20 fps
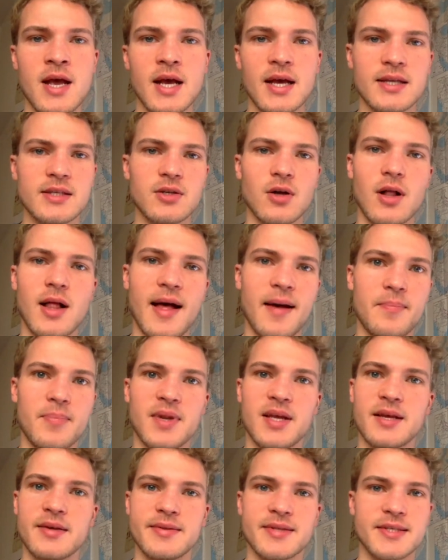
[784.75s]
It's all
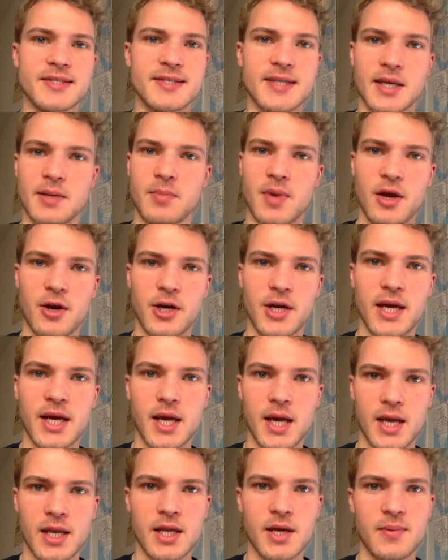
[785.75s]
happening in the same area
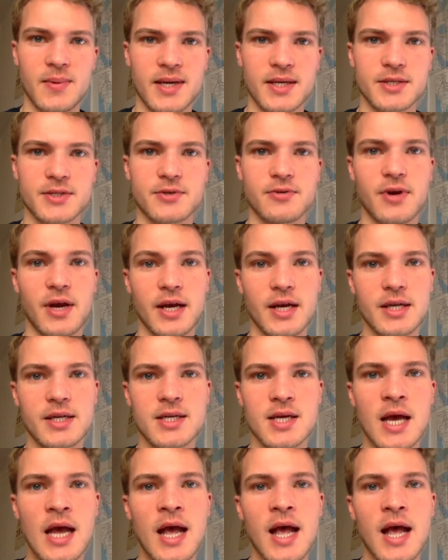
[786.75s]
anyways, right?